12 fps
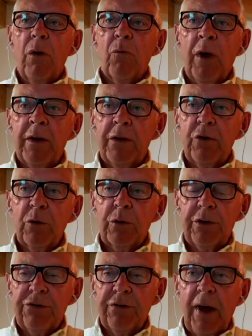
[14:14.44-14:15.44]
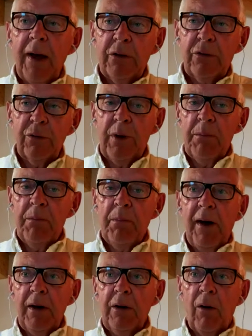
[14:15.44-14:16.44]
When you decide to
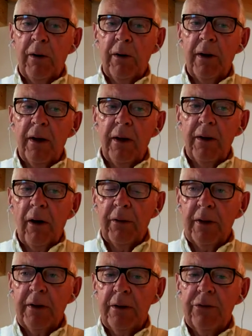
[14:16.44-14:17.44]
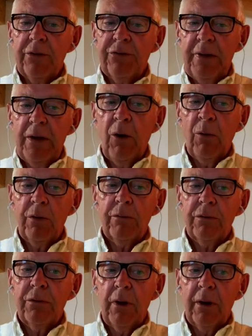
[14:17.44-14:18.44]
embark on a CEO
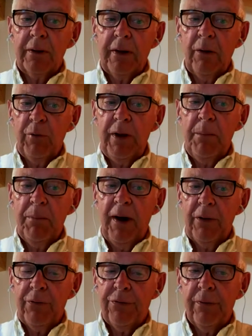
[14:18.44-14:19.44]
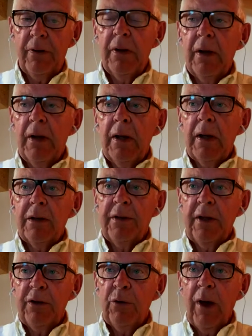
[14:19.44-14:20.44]
career path,
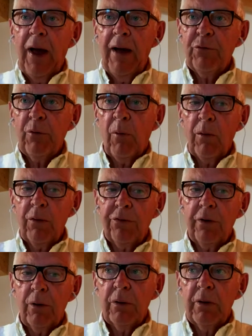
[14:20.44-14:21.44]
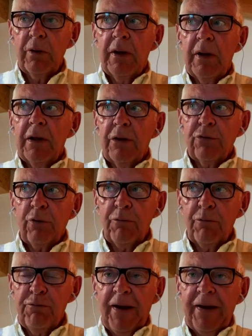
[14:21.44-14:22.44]
then you have to also sort
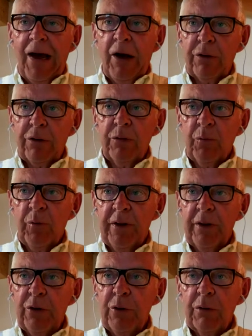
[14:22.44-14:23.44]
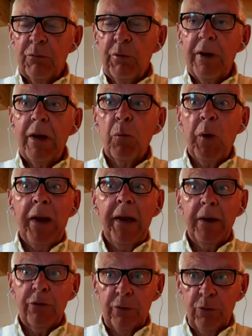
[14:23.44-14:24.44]
of find out whether you are really
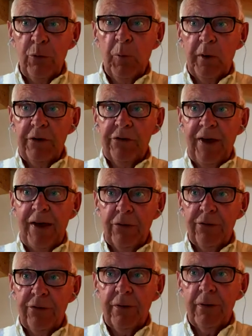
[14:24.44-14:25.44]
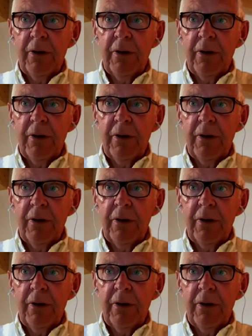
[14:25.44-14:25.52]
willing to do what it takes,